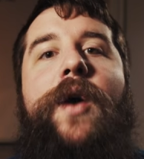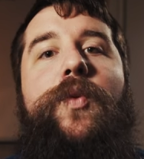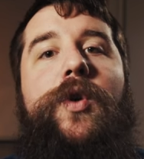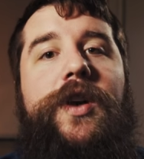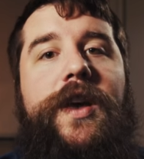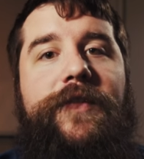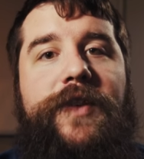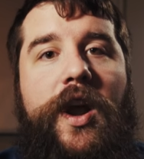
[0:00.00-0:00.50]
I
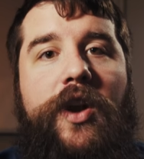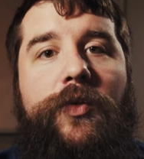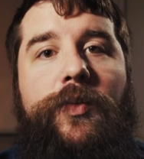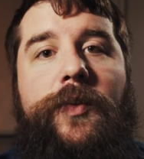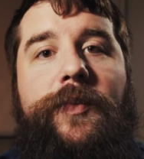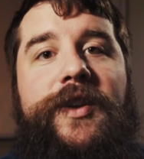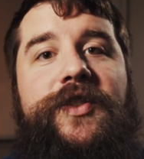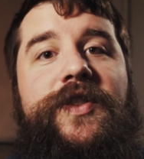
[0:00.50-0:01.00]
will give an
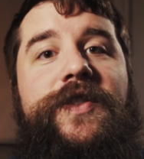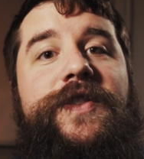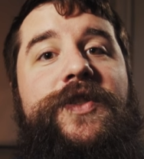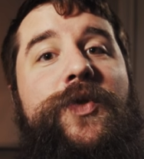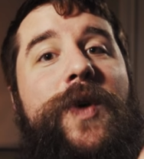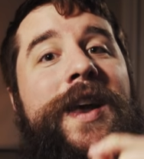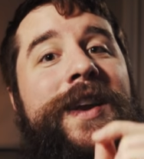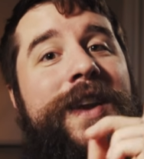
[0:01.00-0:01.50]
honorable mention
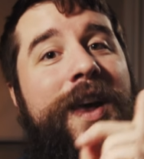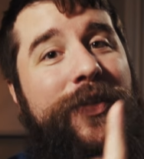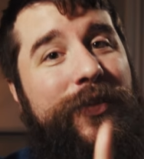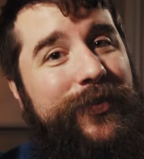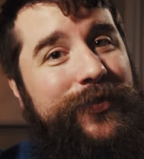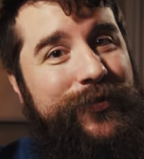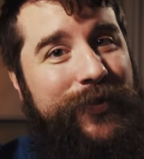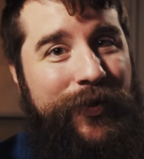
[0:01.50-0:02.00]
to
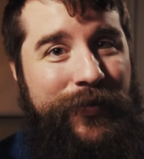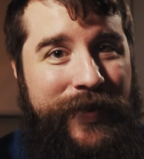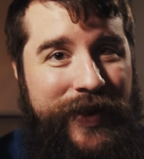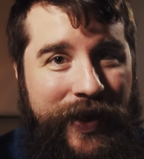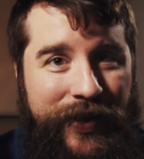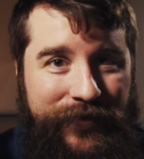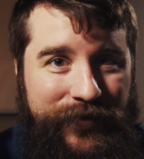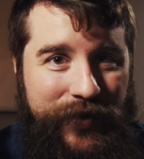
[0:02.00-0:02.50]
another drone
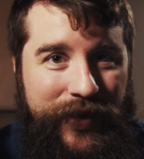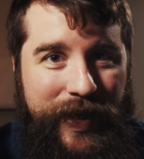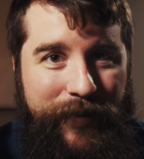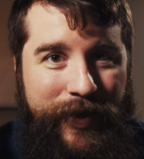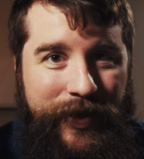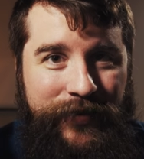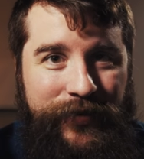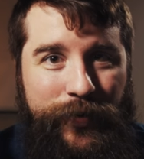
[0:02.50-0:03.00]
that also
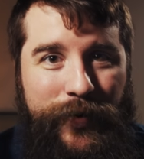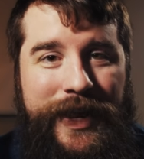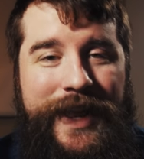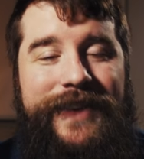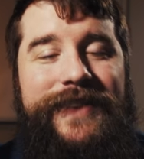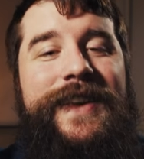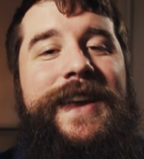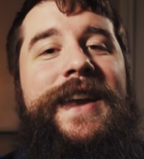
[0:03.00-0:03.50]
came out in
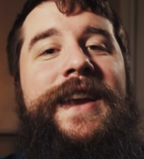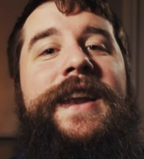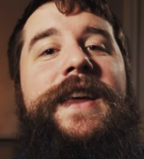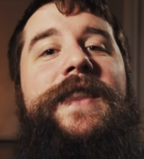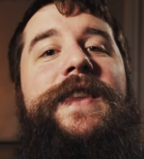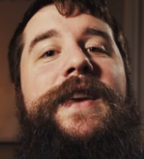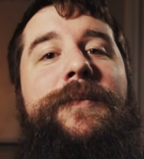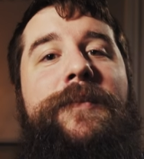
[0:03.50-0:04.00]

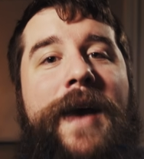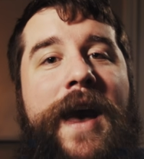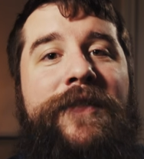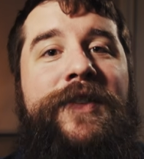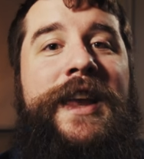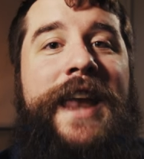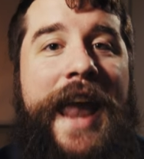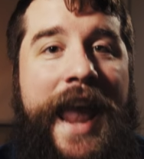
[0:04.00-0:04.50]
2018, the
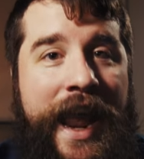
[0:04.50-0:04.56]
Mavic